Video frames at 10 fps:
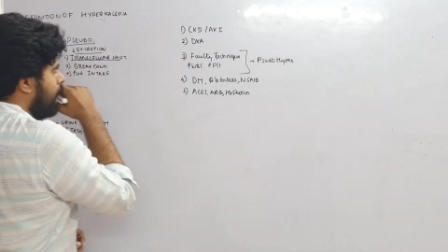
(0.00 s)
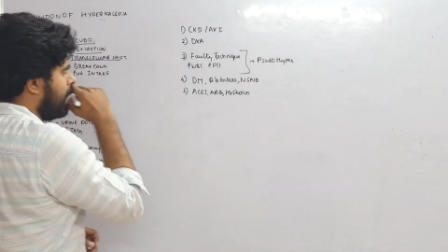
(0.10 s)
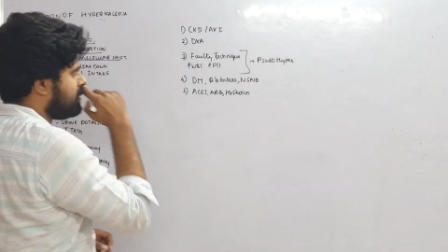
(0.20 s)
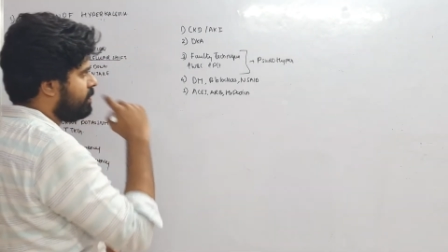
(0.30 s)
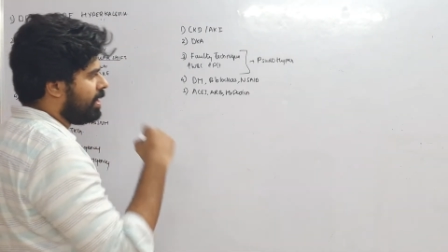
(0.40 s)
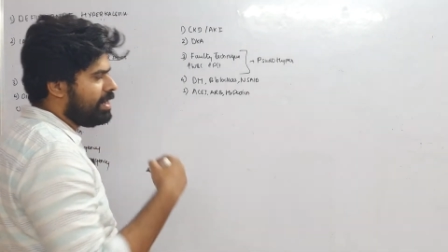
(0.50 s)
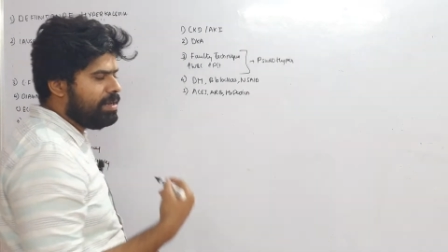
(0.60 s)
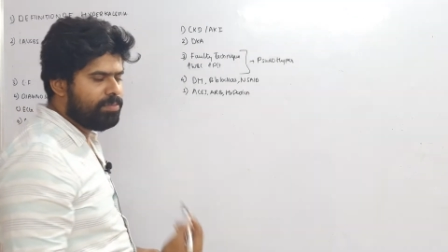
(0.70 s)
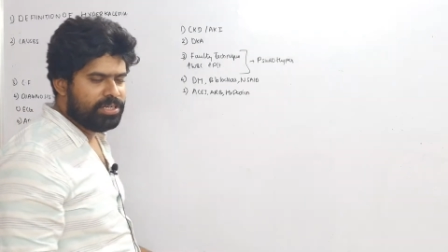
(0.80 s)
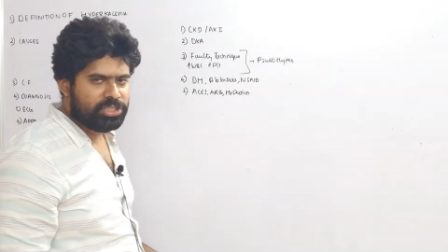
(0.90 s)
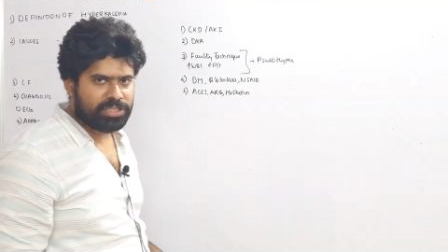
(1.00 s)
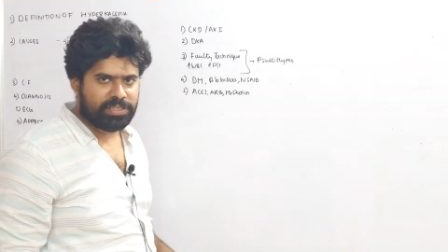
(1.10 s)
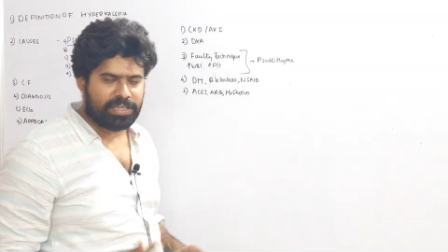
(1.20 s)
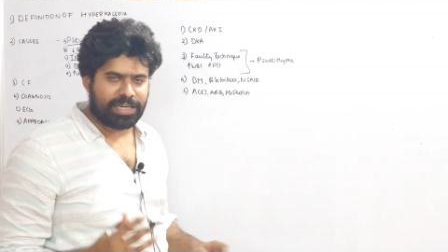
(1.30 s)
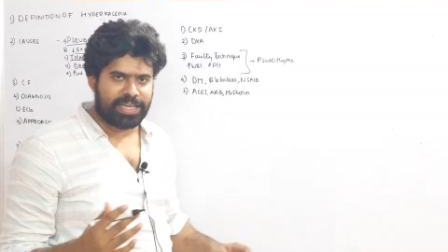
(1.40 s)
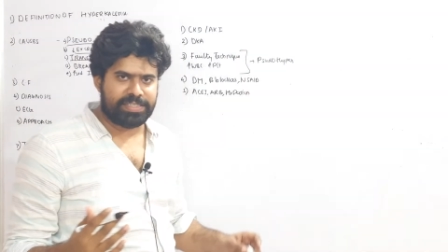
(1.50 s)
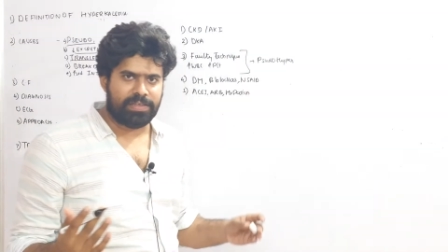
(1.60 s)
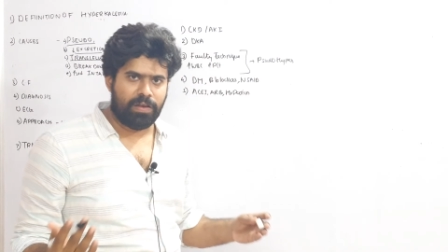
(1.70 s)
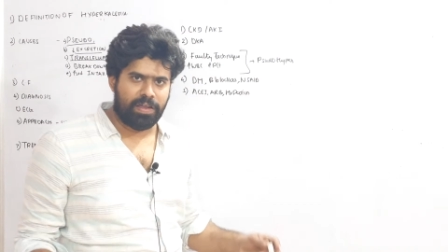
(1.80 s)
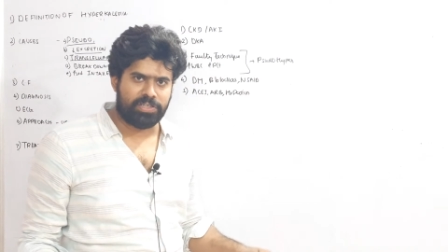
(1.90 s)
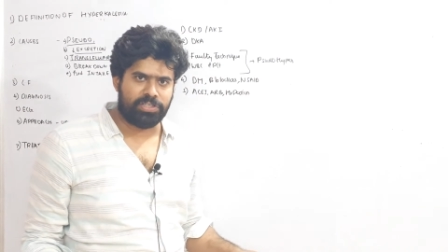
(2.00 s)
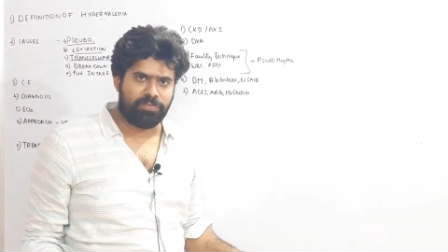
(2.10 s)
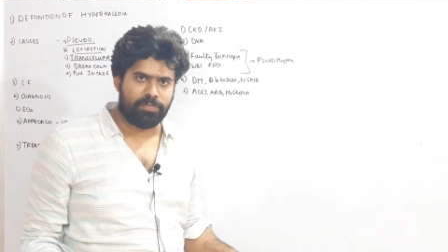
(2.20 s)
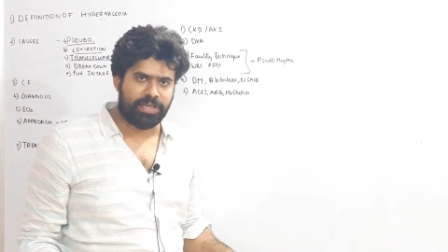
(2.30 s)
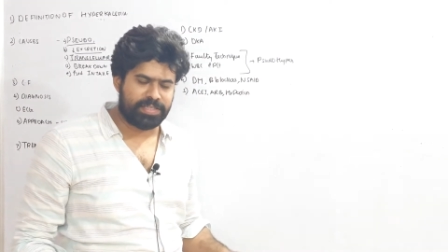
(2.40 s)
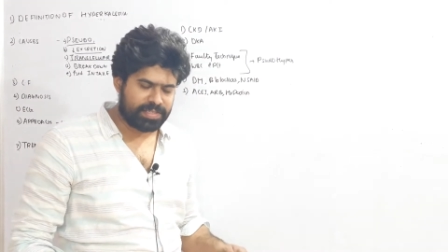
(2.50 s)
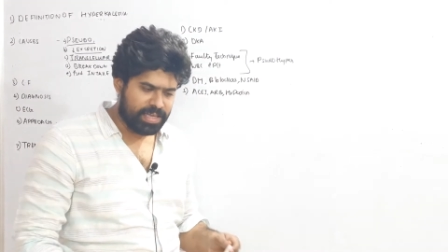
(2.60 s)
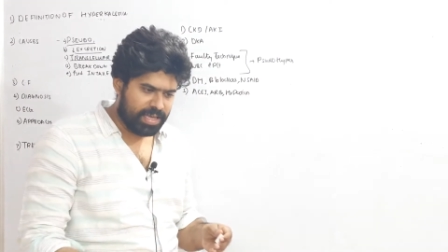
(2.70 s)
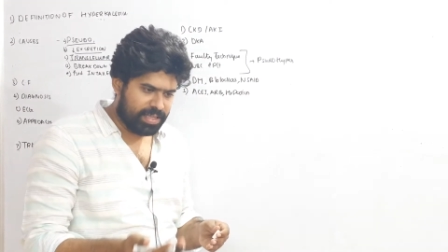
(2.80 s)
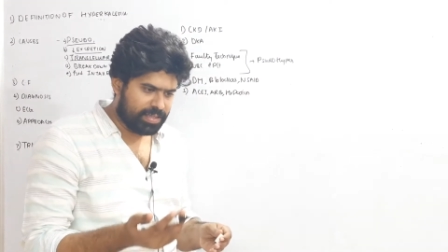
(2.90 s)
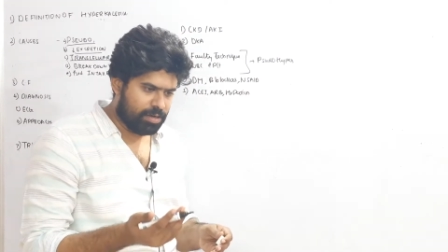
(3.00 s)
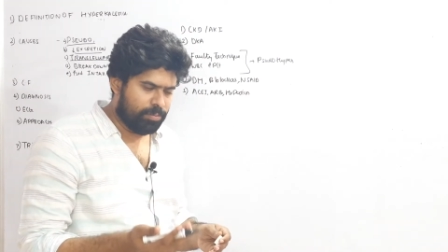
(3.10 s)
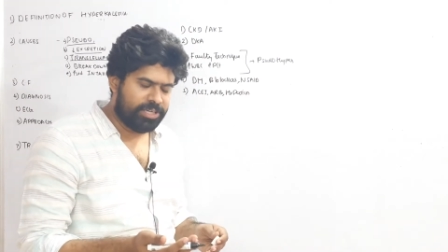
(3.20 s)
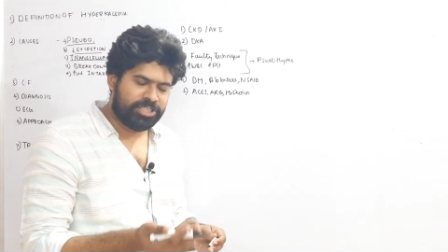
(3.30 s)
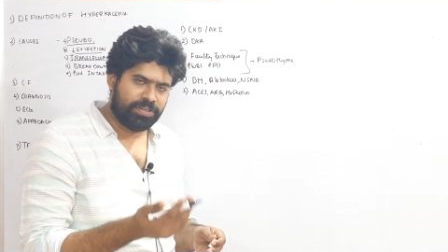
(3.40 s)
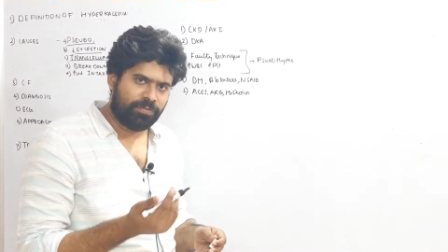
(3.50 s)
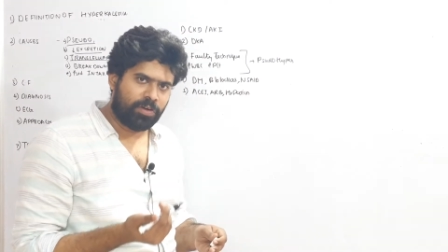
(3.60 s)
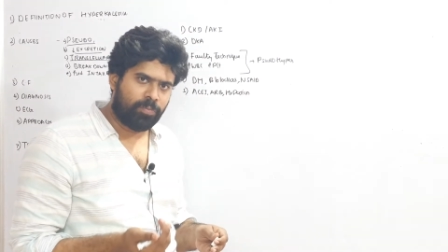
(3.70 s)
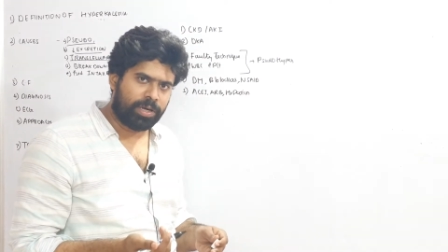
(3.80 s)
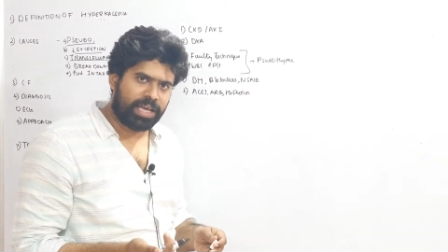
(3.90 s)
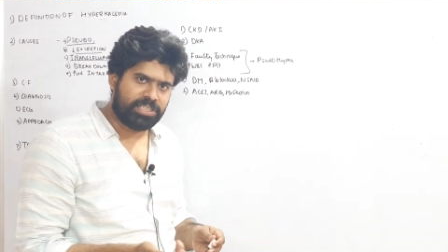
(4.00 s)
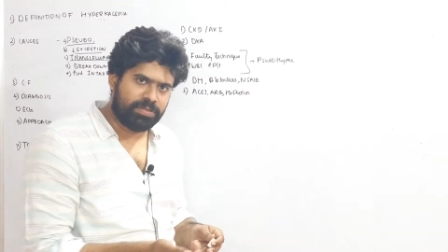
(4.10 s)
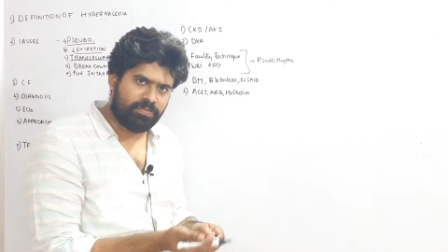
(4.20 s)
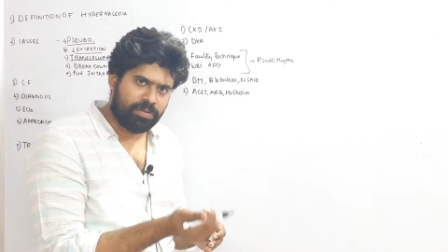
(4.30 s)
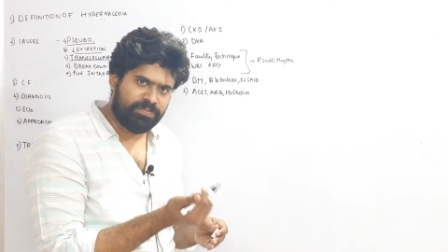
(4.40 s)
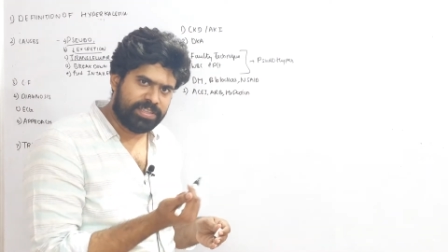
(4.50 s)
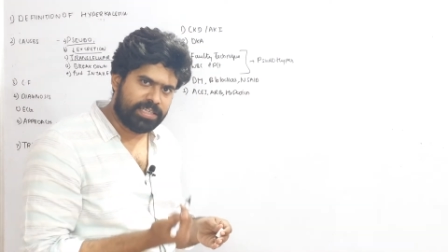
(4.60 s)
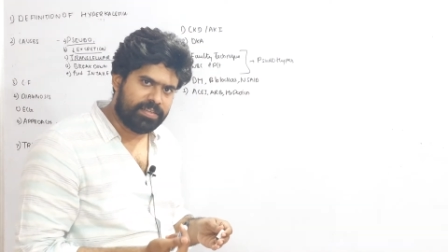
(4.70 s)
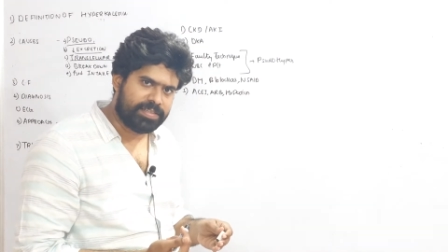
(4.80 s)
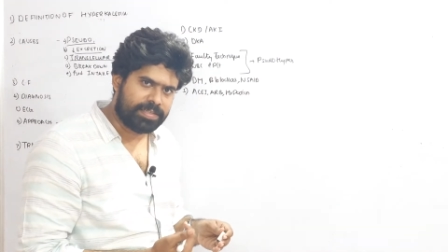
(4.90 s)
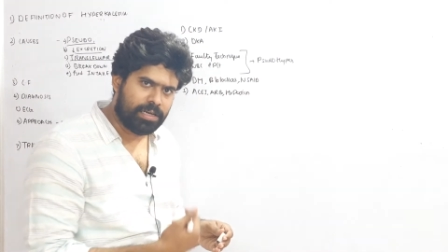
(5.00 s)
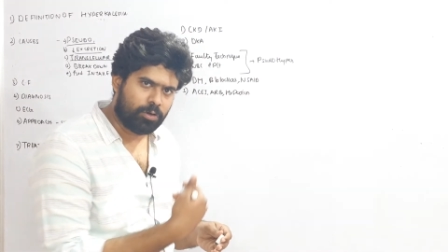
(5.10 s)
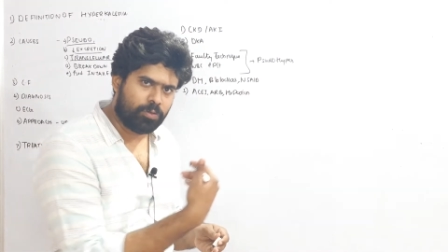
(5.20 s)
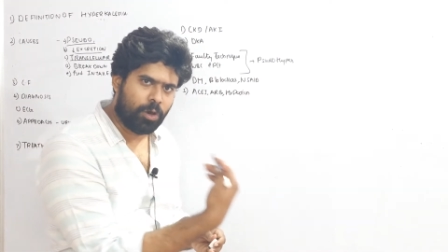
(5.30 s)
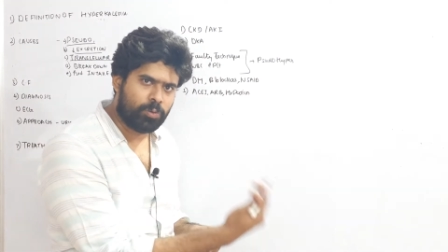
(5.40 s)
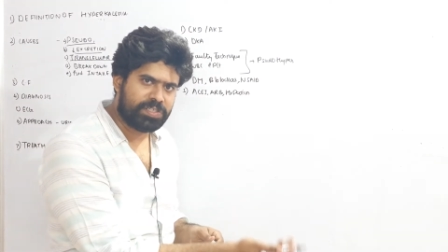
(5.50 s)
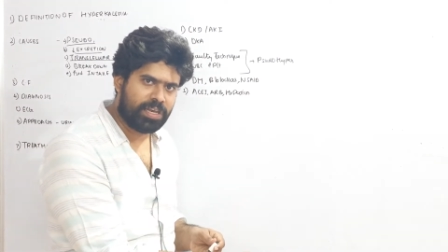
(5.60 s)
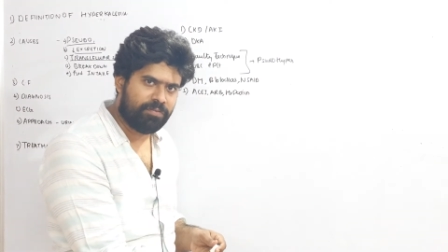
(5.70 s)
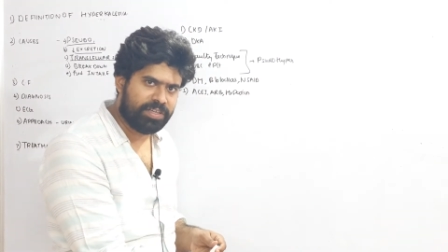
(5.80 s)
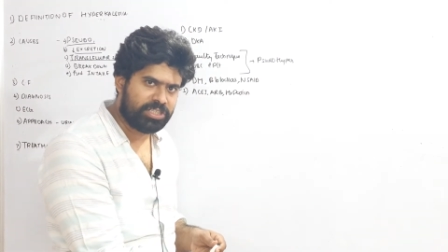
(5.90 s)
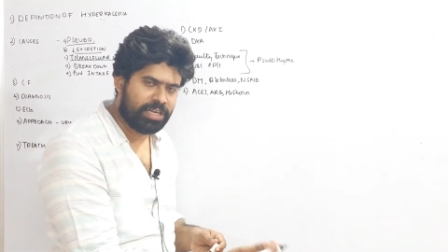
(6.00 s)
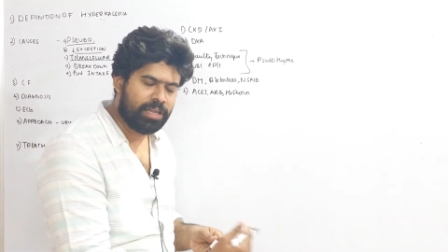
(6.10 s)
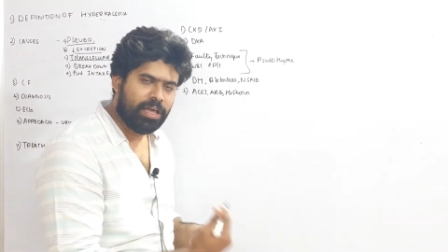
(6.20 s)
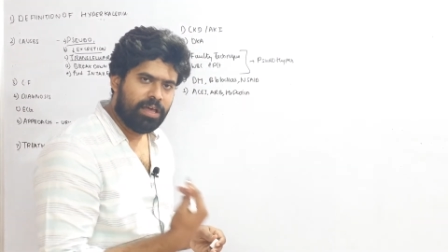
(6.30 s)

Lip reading: As we already mentioned, the transcellular shift means there will be shift of potassium from within the cell to the outside of the cell.